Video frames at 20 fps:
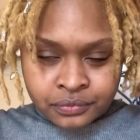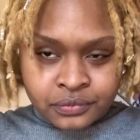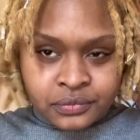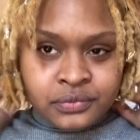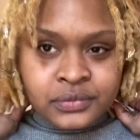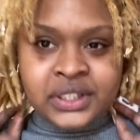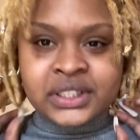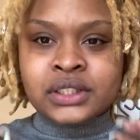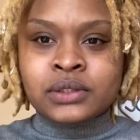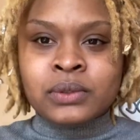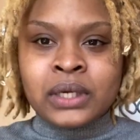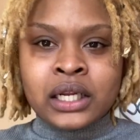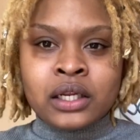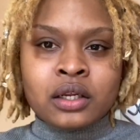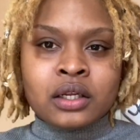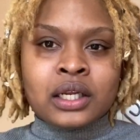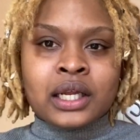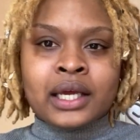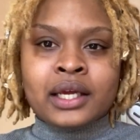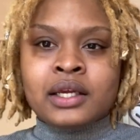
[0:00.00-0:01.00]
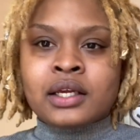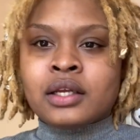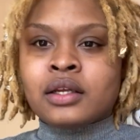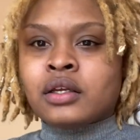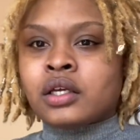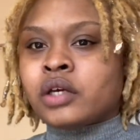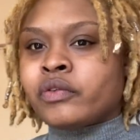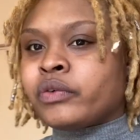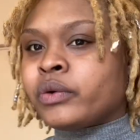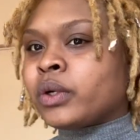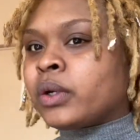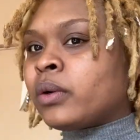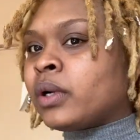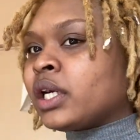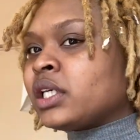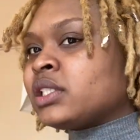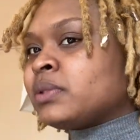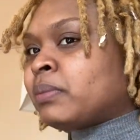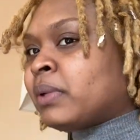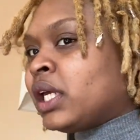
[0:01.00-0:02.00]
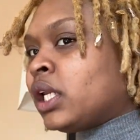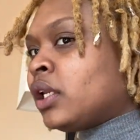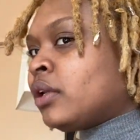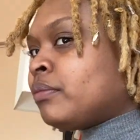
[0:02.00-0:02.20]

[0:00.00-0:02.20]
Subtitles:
This is what I look like. Give you a quick spin.